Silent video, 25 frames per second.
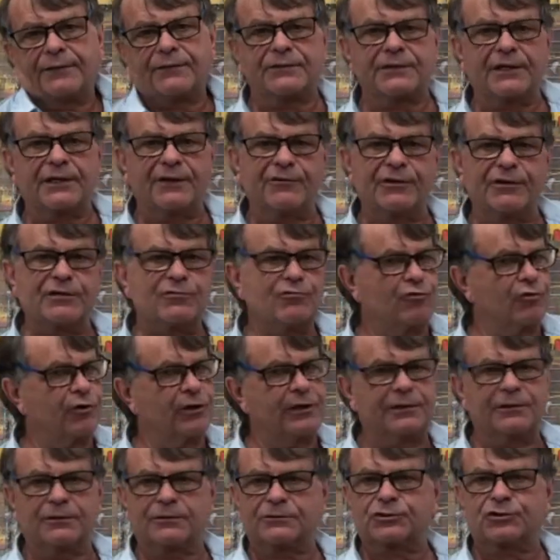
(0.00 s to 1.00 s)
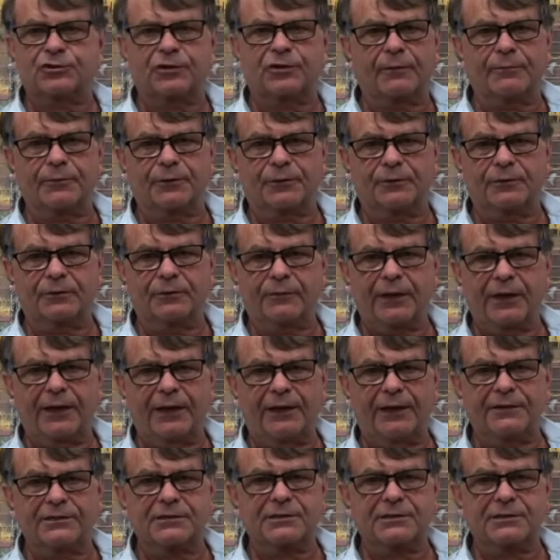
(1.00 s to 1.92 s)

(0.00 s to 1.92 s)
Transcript: they're in real trouble. And